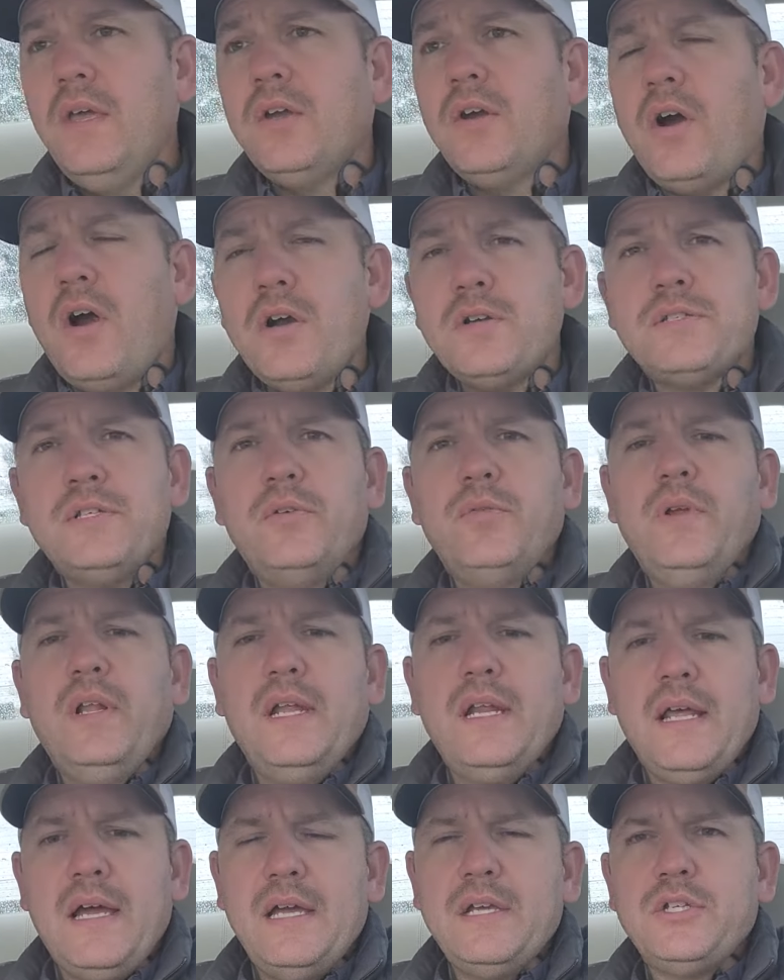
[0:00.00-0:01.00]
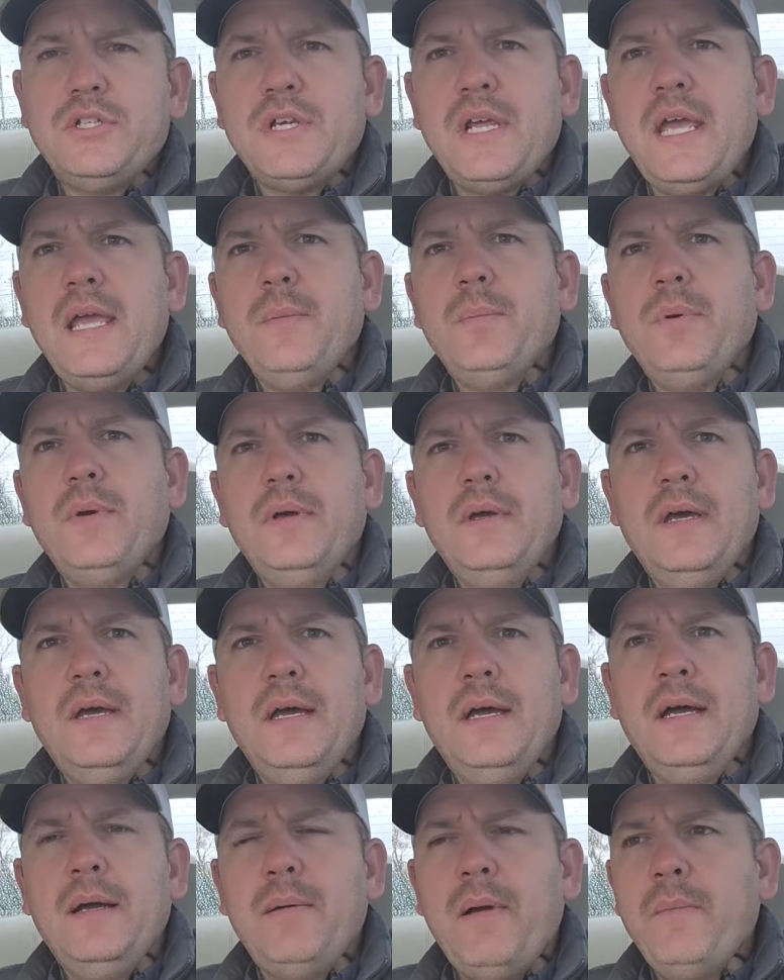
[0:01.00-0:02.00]
Car's in really nice shape.
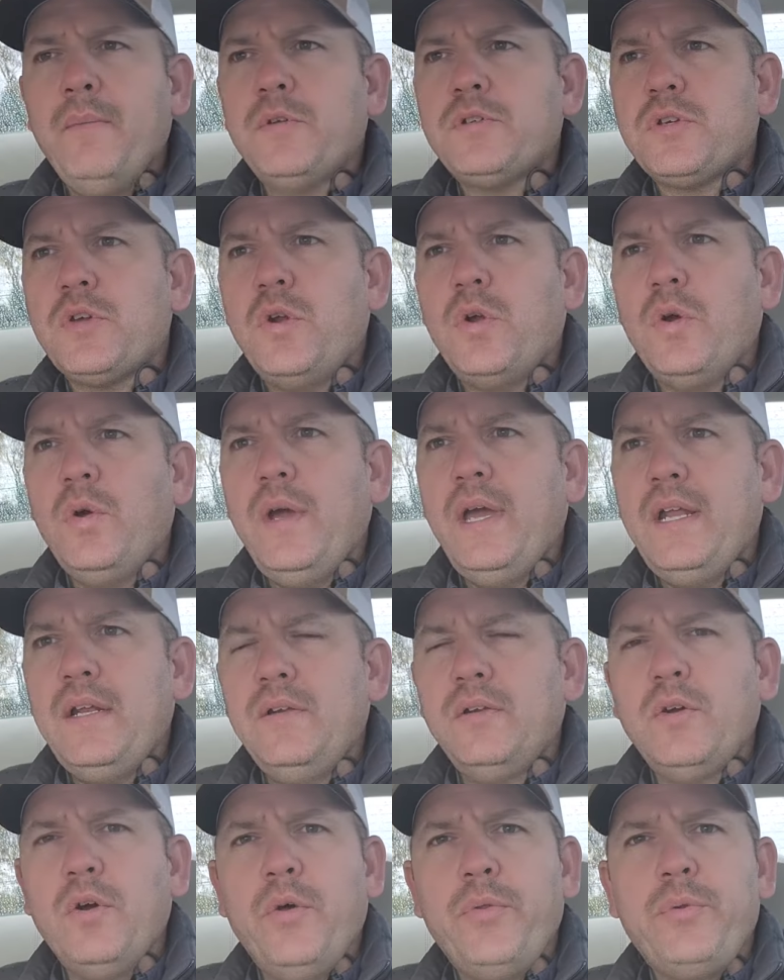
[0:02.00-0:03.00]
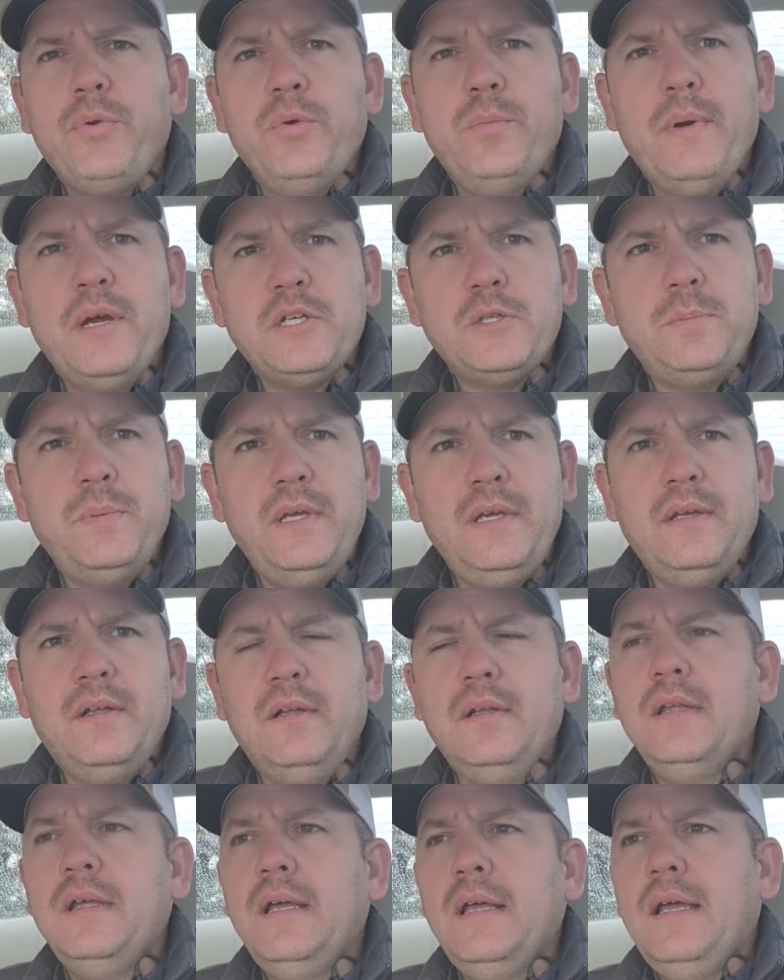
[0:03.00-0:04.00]
I'm just gonna go ahead and go through my
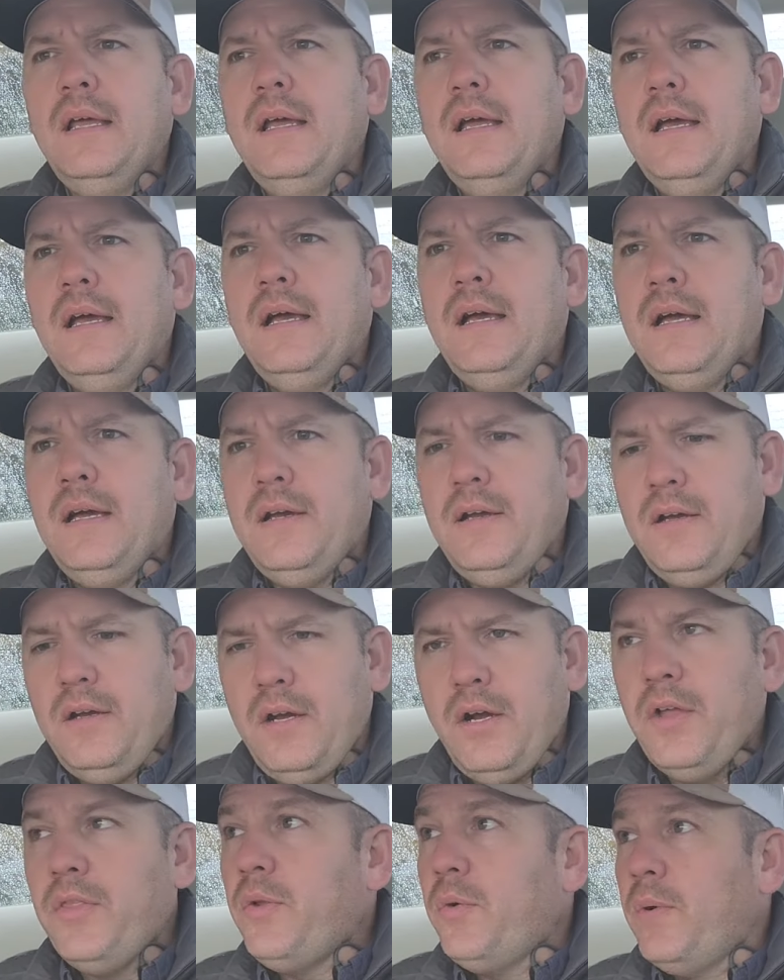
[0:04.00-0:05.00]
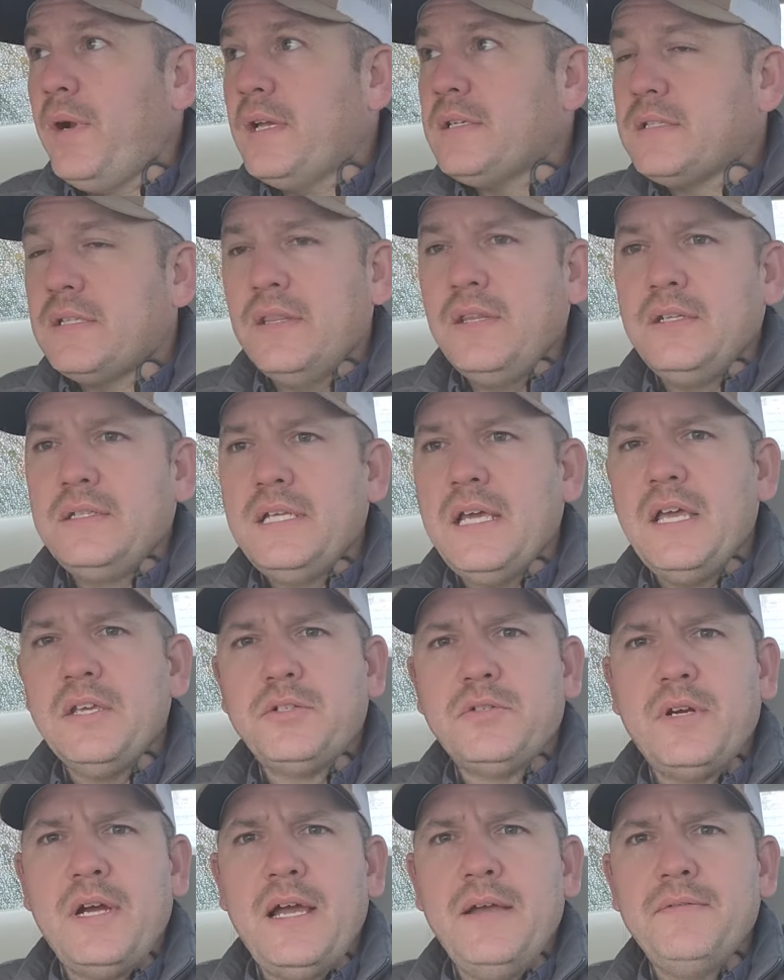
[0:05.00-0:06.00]
spiel on the rest of the
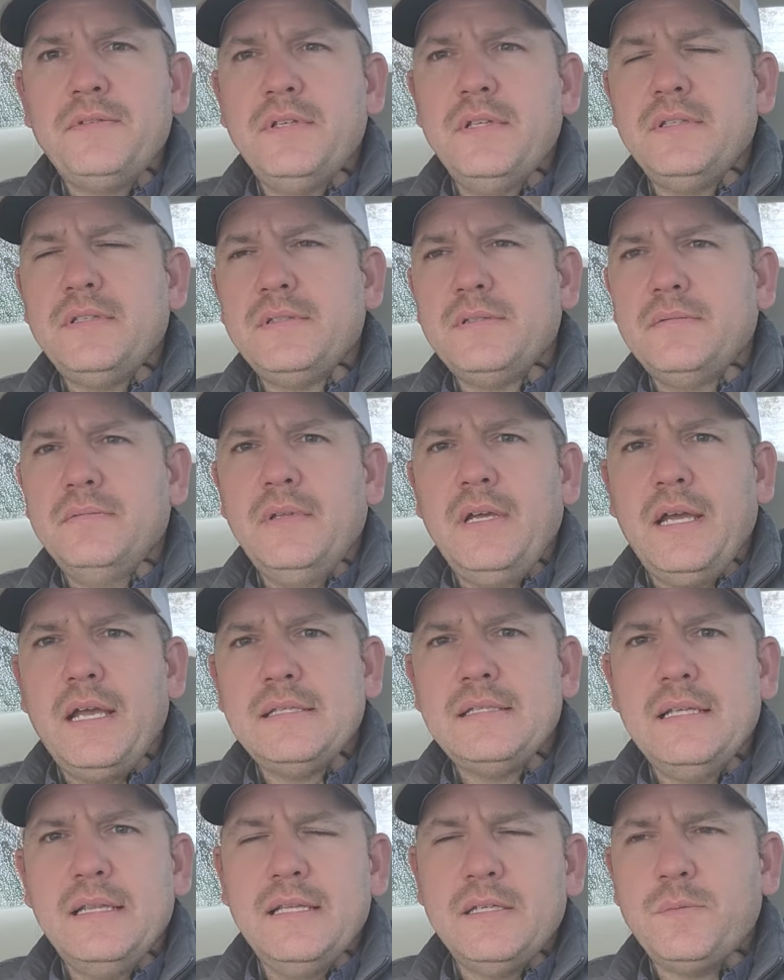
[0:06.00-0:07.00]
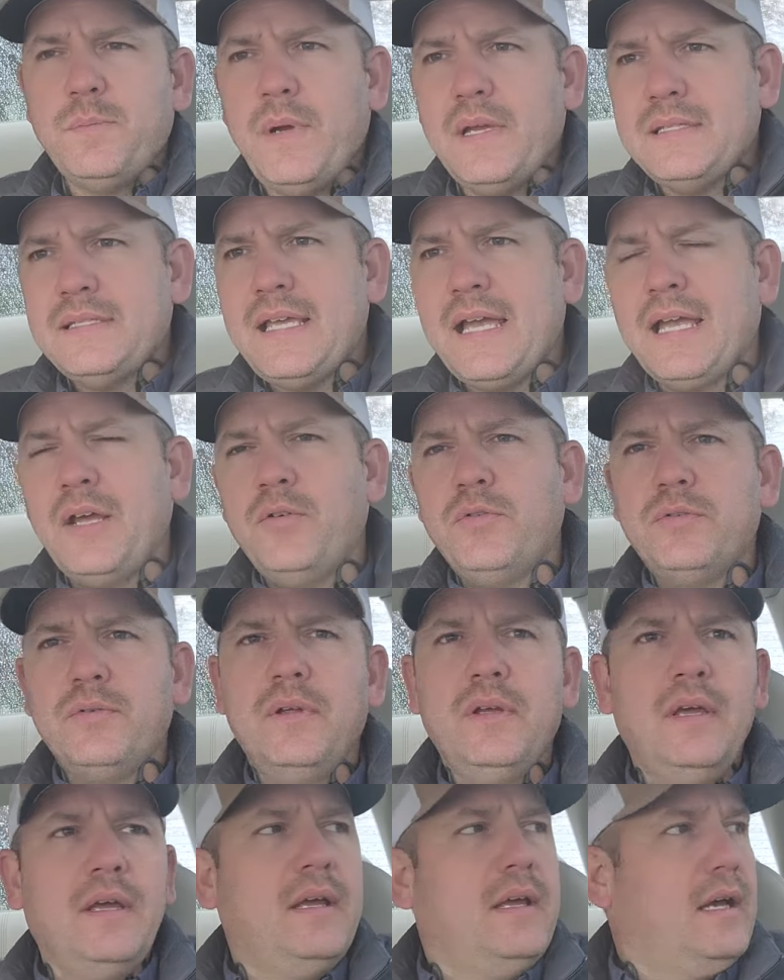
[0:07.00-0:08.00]
test drive since, like I said, this is my second.
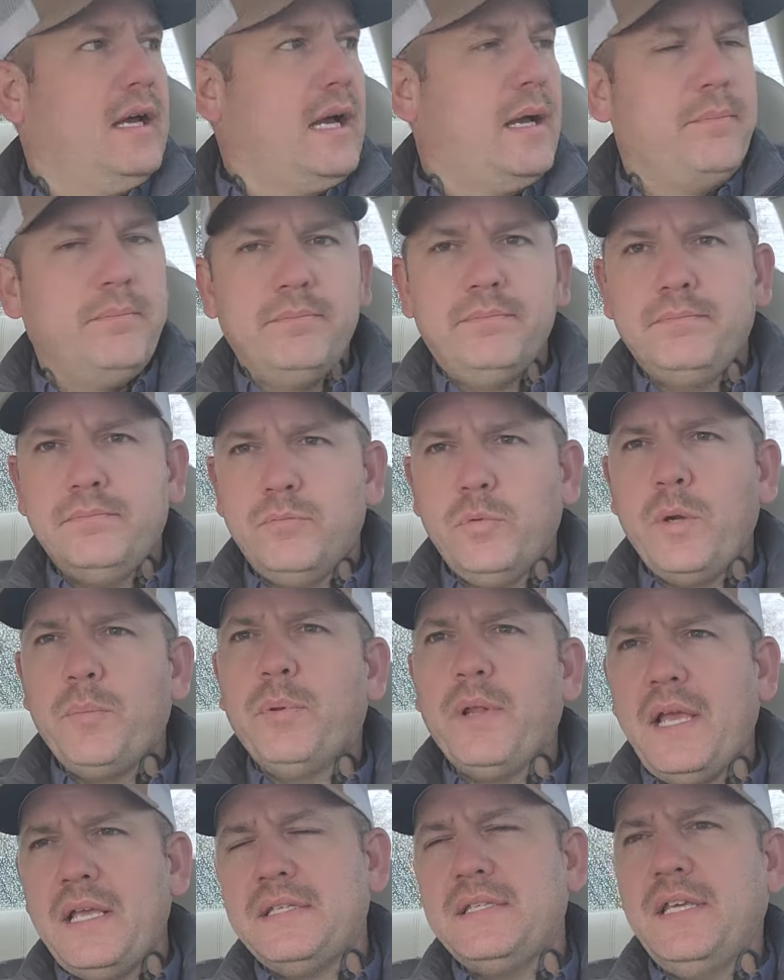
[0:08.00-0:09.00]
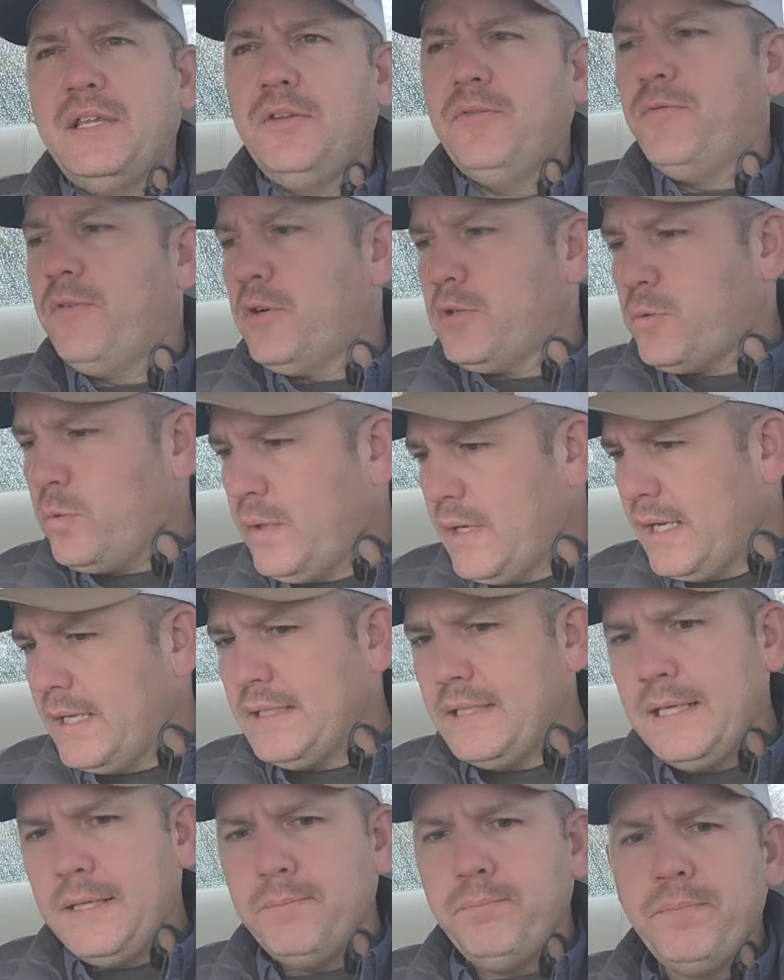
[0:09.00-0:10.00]
I'm replacing the first one I
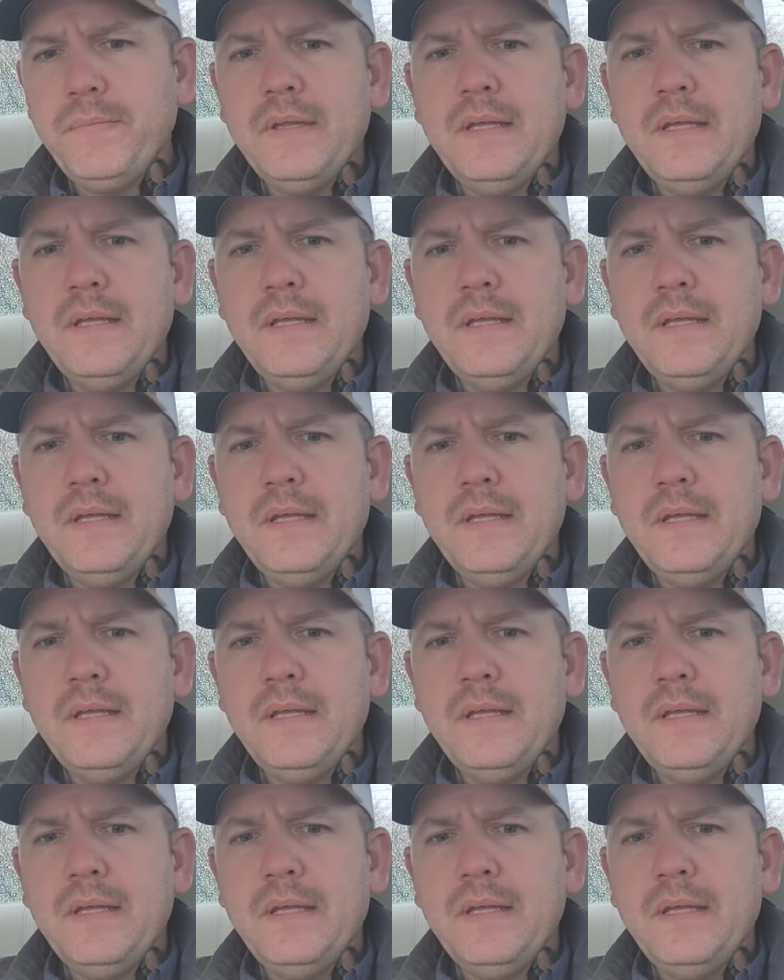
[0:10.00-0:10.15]
did.